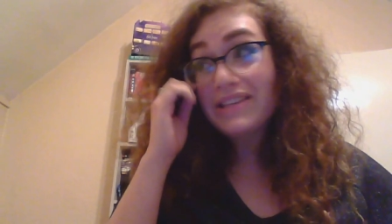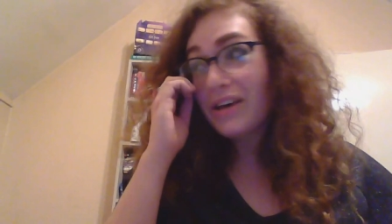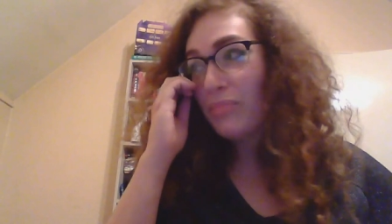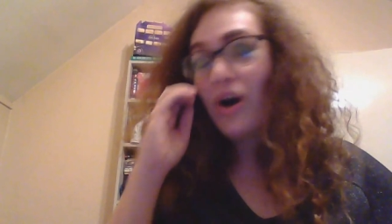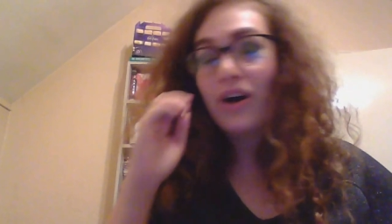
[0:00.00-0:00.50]

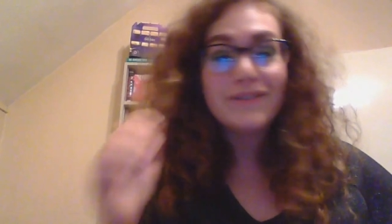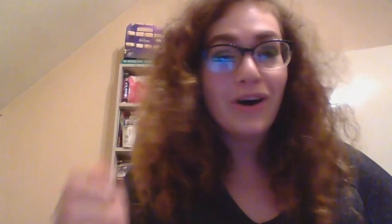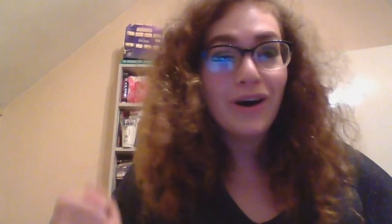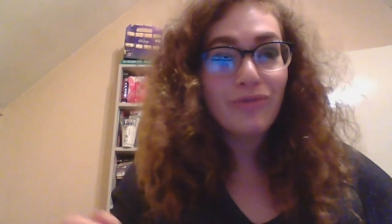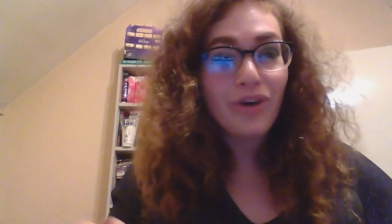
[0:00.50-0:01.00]

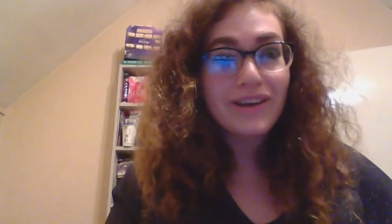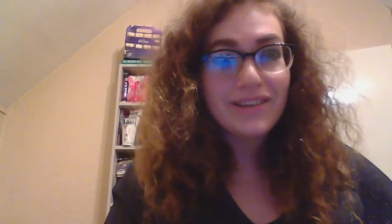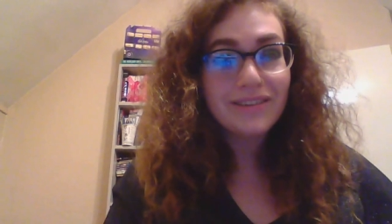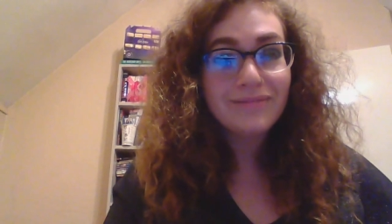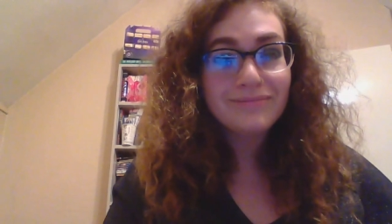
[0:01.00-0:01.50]
part-time
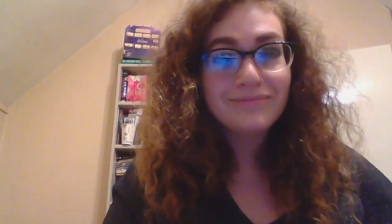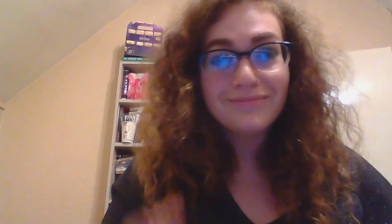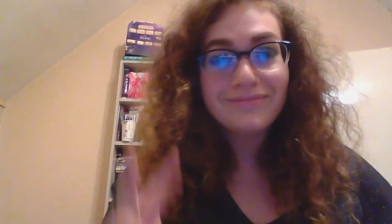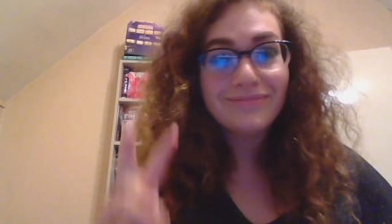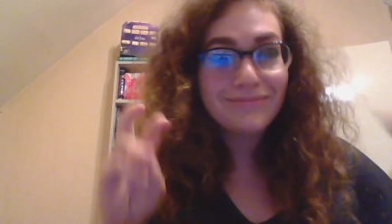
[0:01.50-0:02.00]
writer,
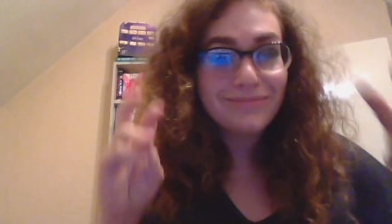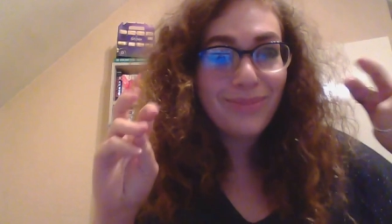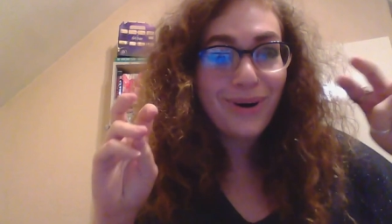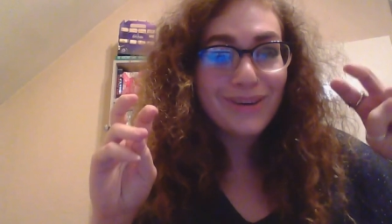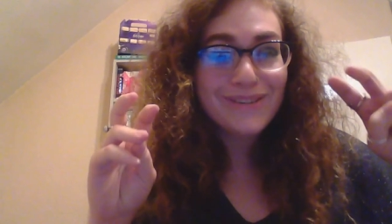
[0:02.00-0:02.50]

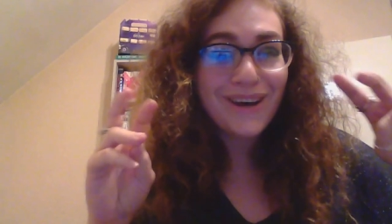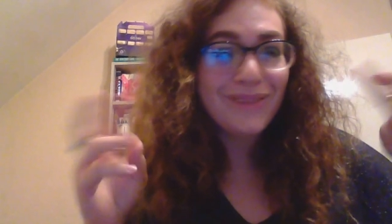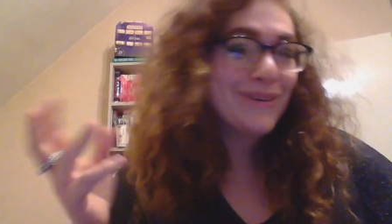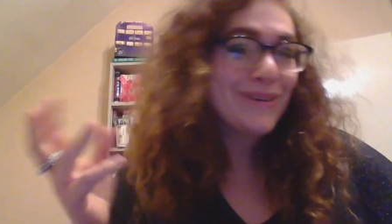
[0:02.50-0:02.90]
part-time I